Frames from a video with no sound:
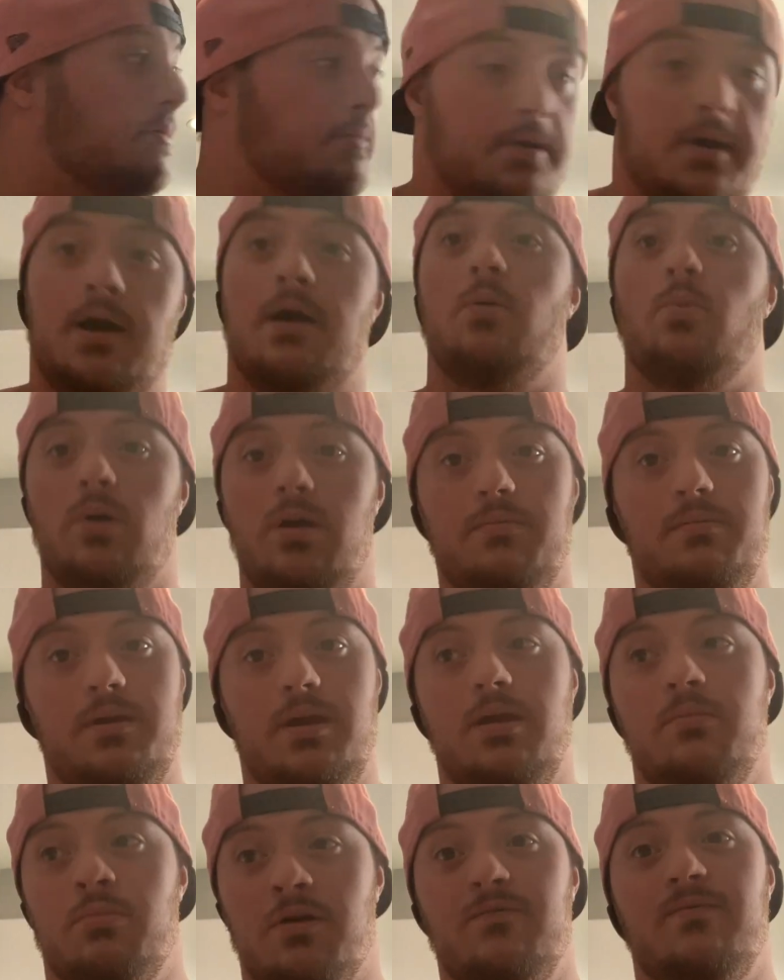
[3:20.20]
I will be
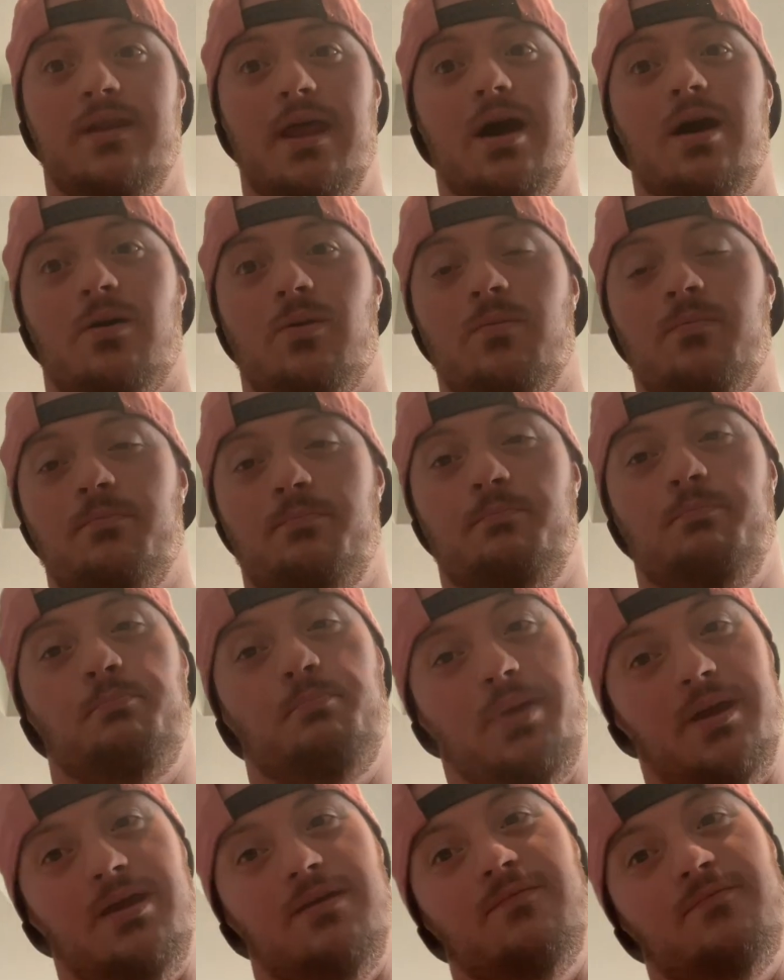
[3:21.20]
moving out
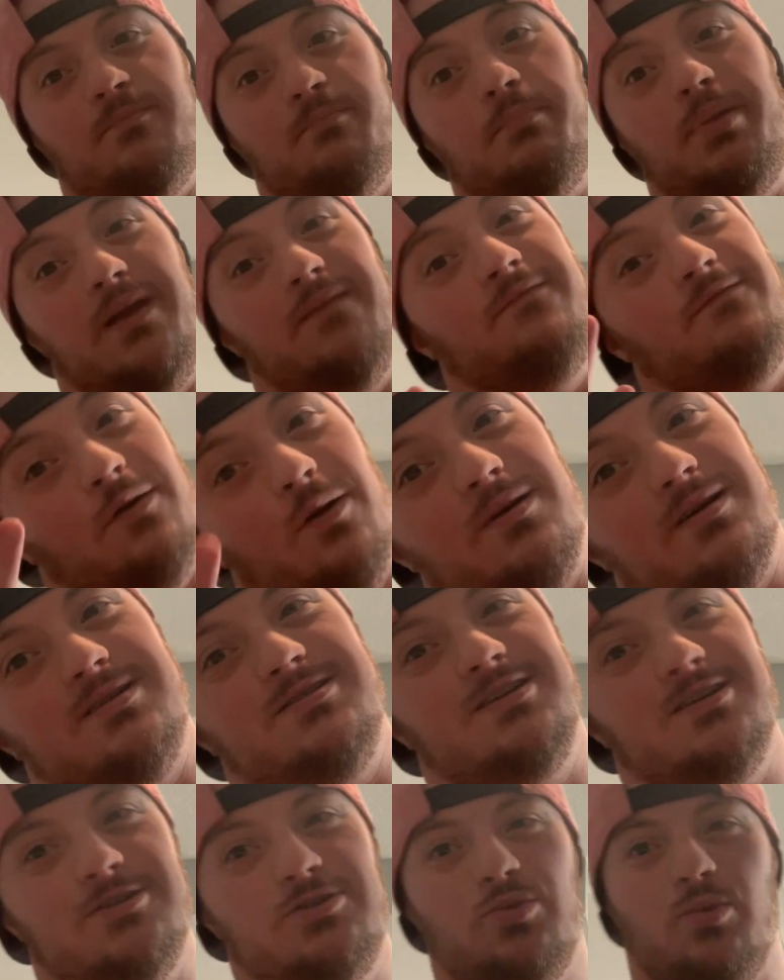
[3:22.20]
be, before I
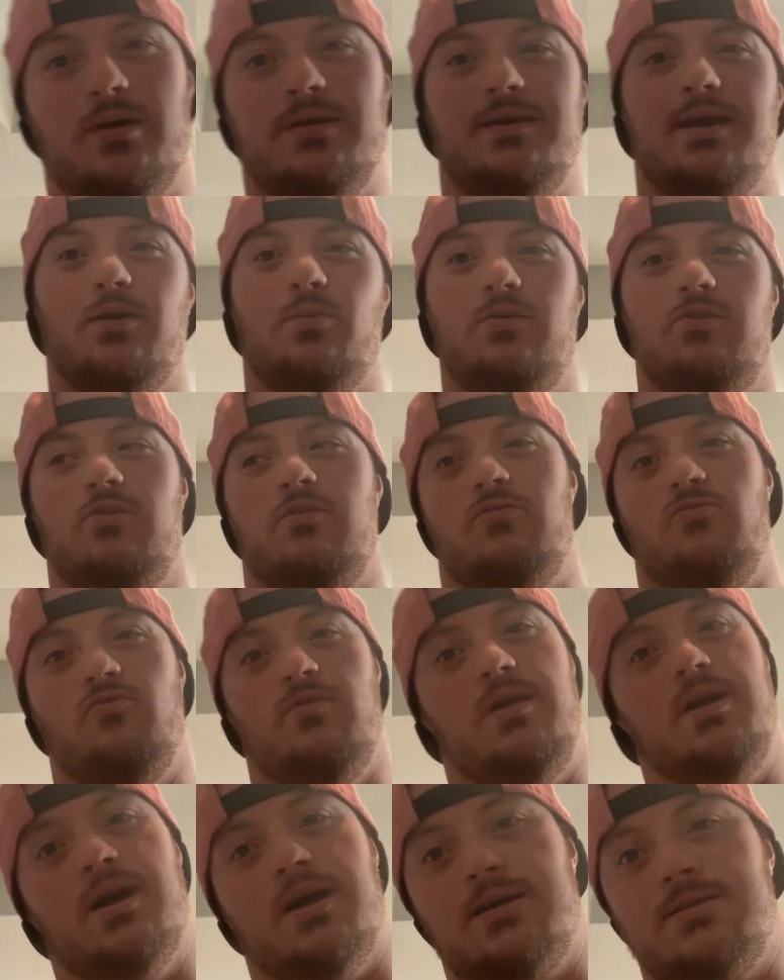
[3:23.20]
turn 28, which is
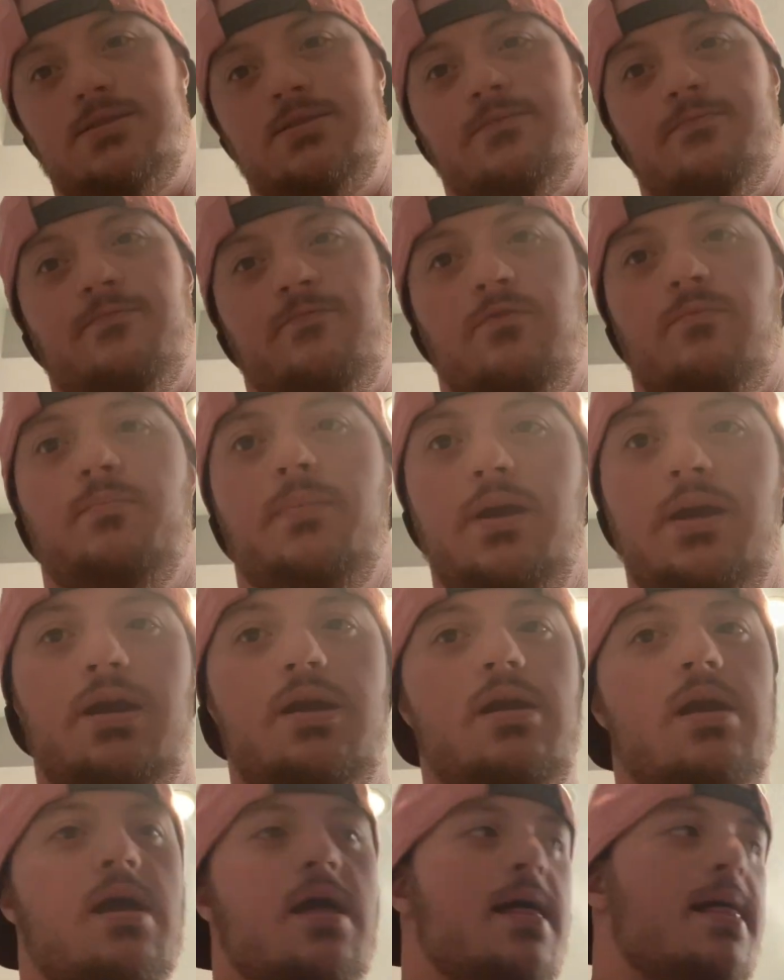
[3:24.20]
really awesome for me.
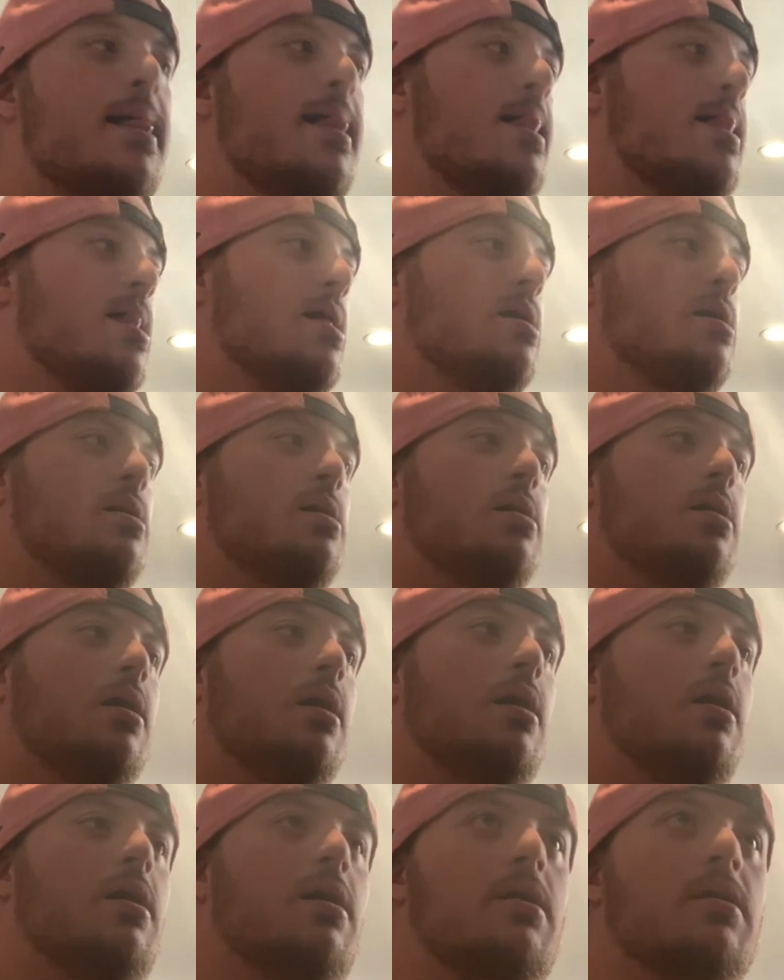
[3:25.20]

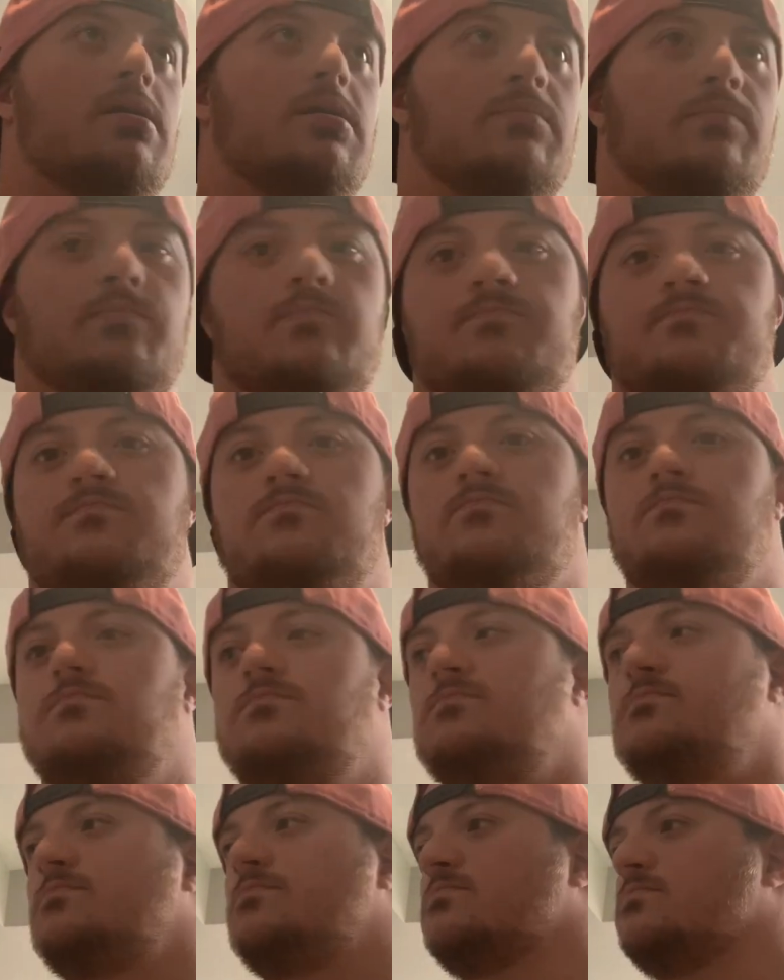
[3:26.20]
Um,
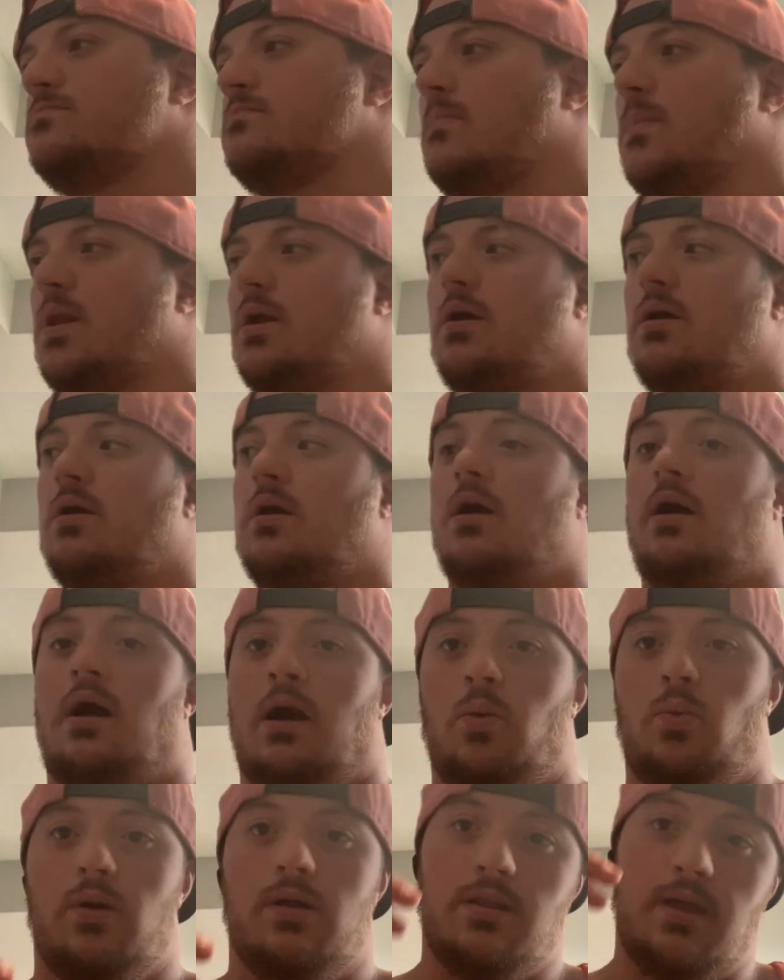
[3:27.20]
I
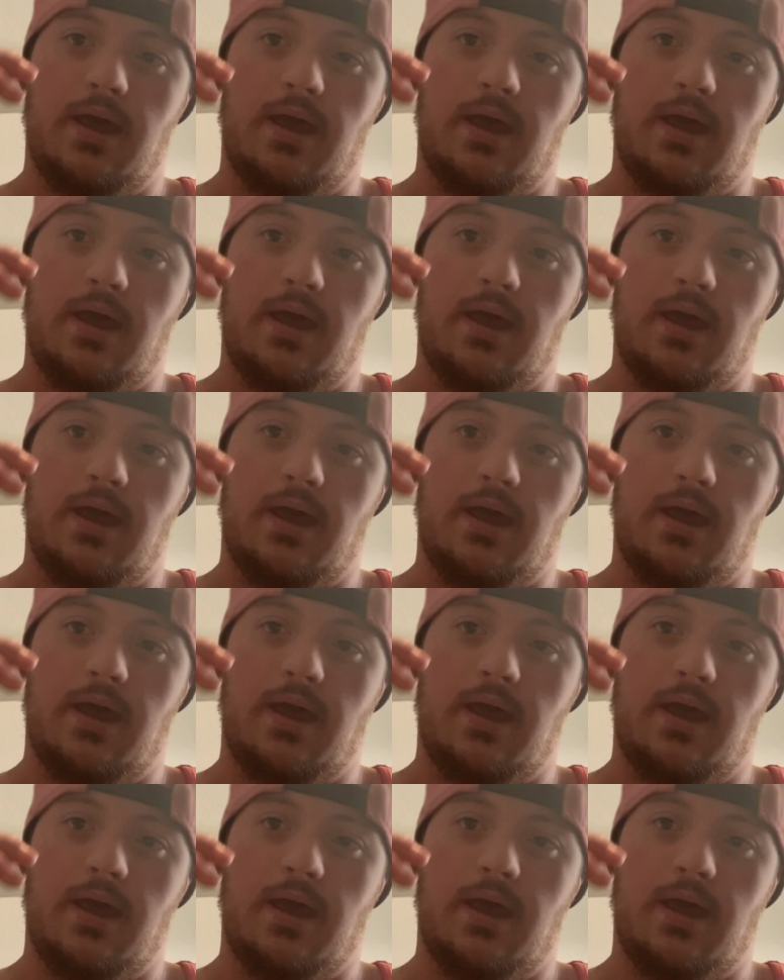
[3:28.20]
will